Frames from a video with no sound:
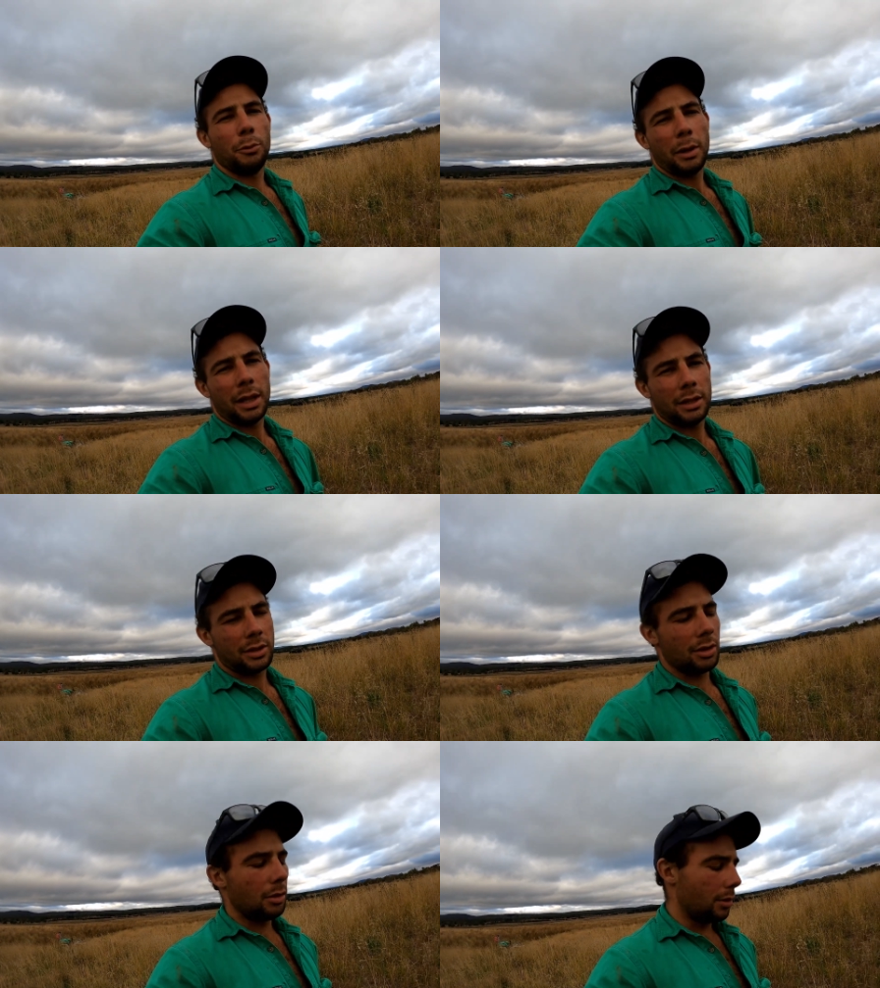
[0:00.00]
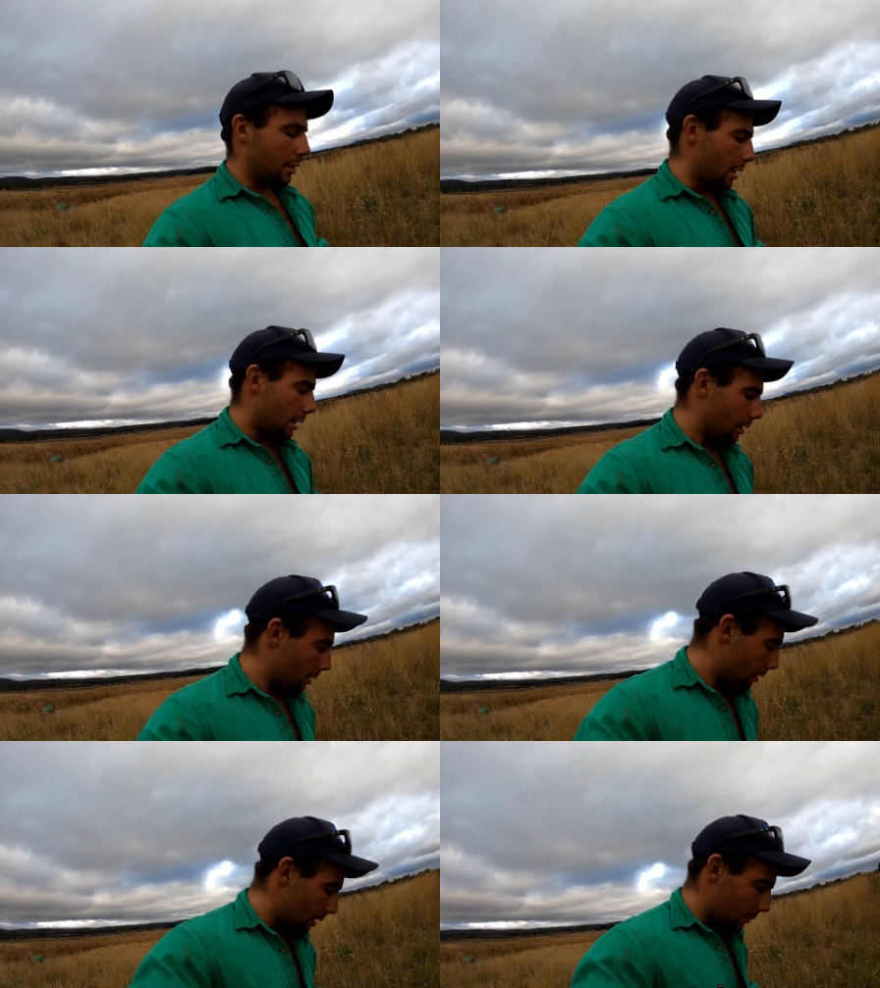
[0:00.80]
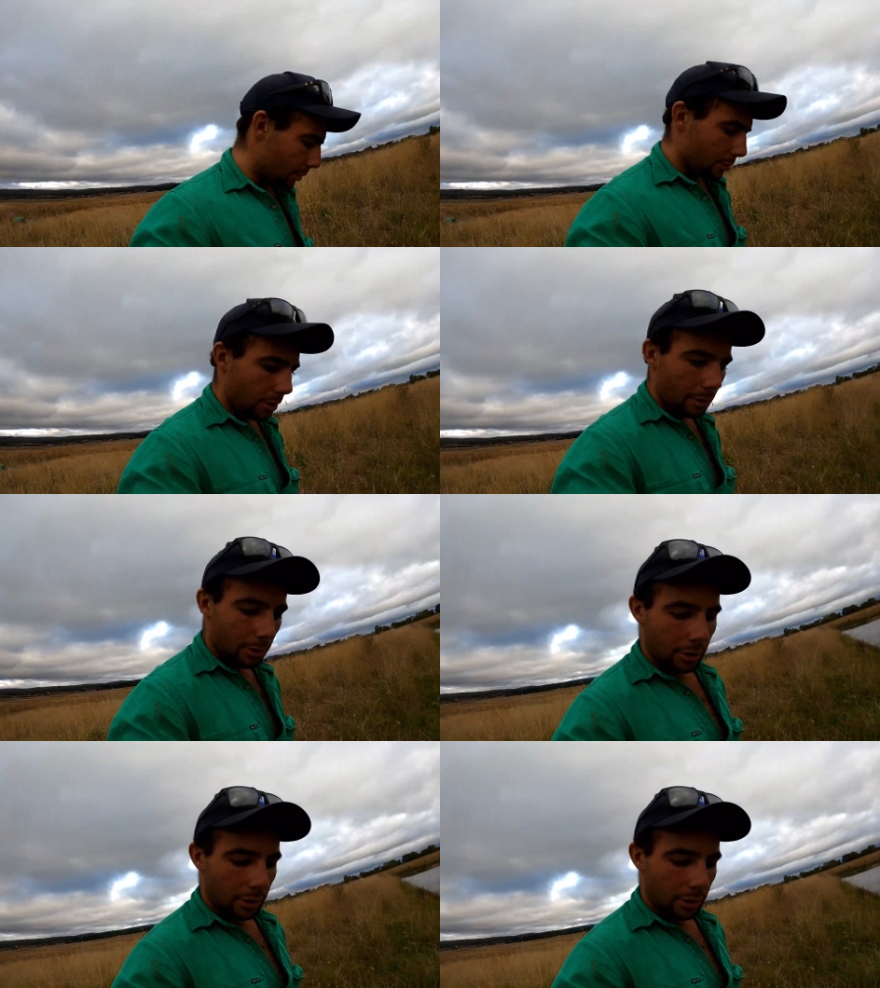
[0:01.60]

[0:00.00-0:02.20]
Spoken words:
weathers too, so that was alright. We